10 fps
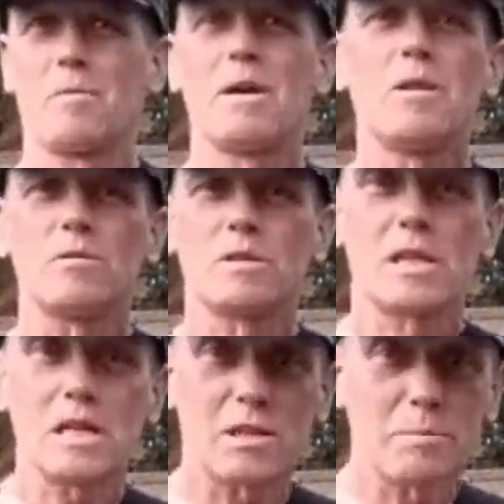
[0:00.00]
When the horse
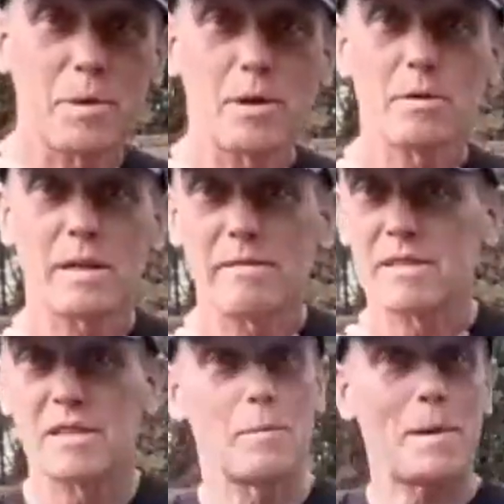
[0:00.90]
does spook, there
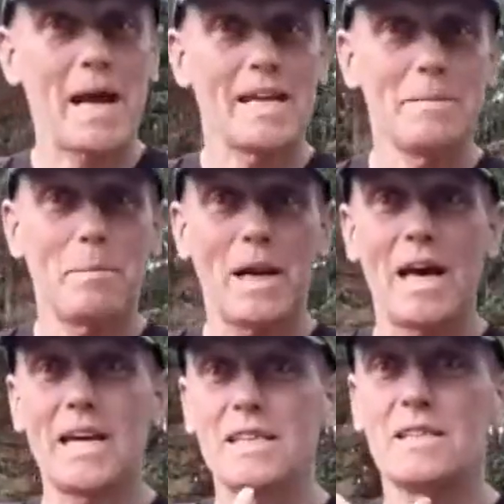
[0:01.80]
isn't a plan in
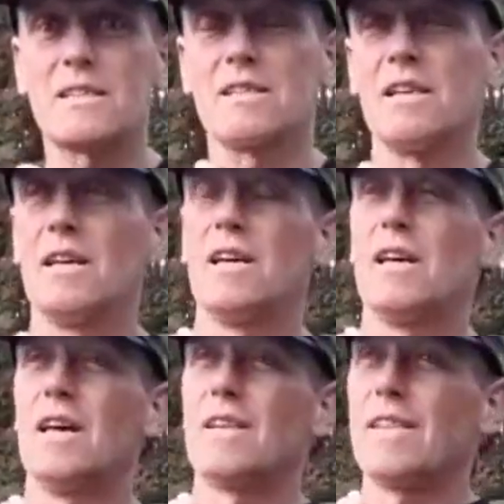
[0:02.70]
place.
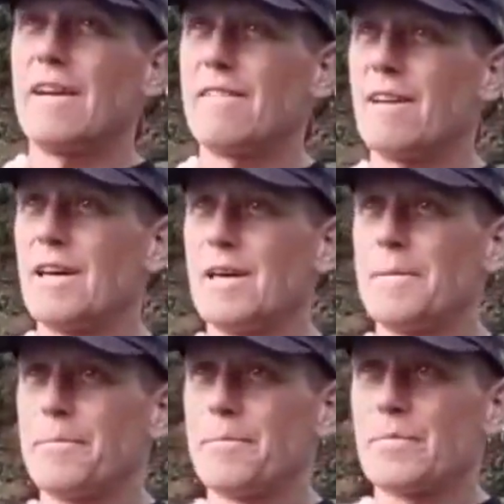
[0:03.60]

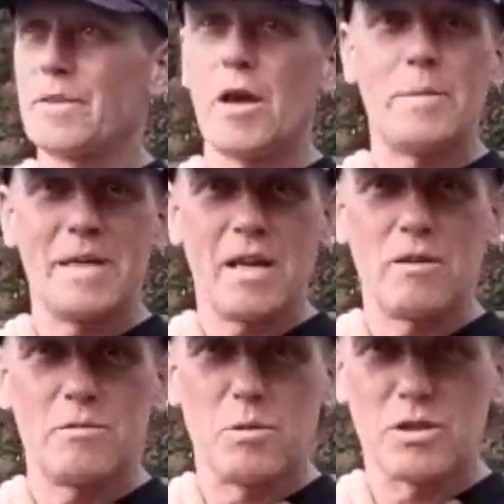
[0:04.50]
Nobody
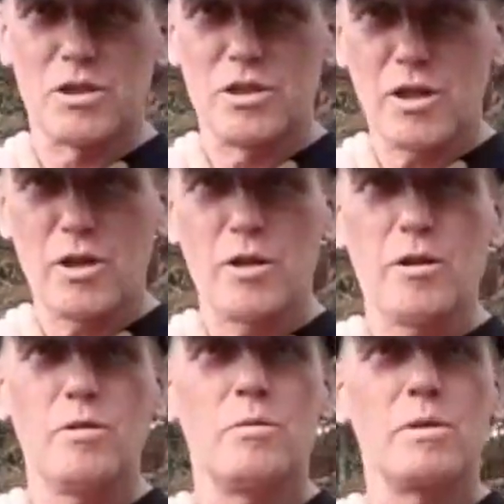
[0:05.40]
knows what to
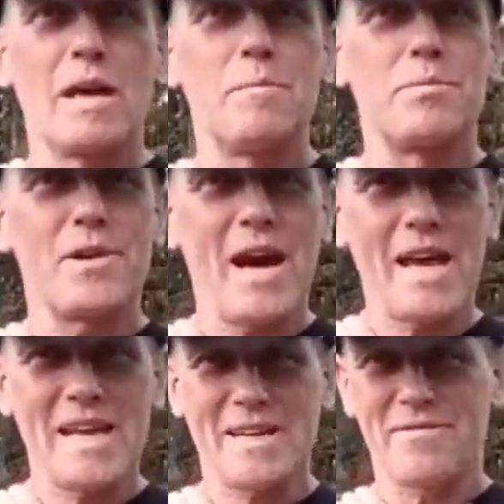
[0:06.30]
do. We get
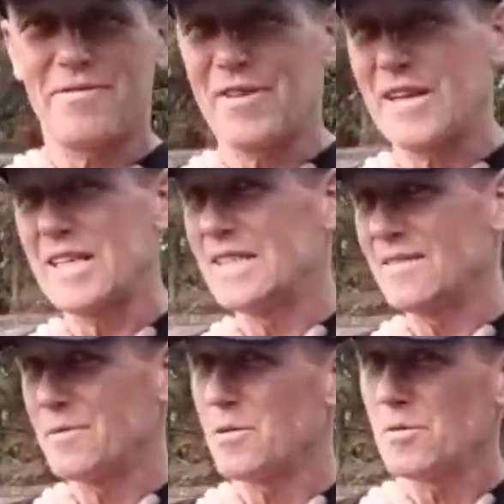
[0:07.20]
brain freeze.
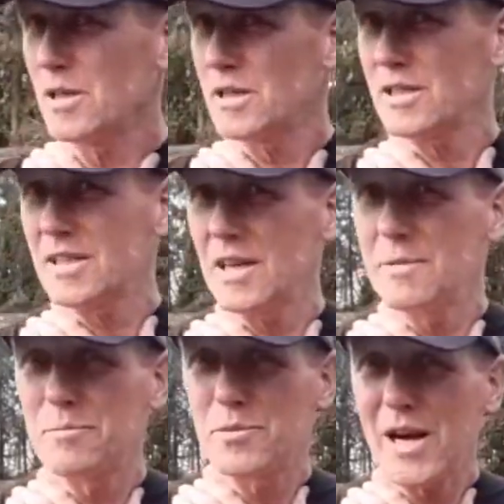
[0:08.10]
Have we all heard the
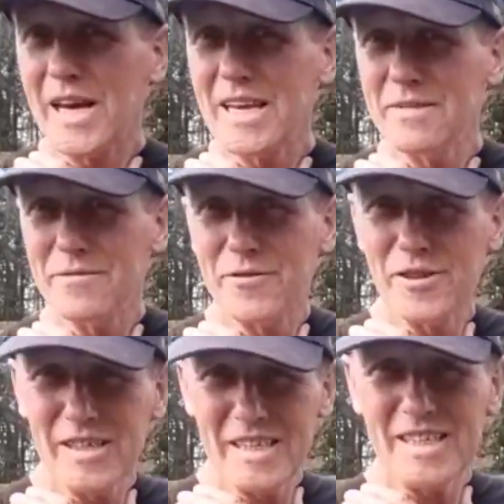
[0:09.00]
term brain
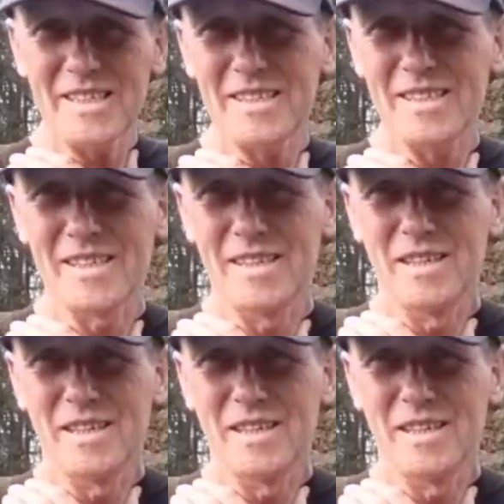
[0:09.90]
freeze?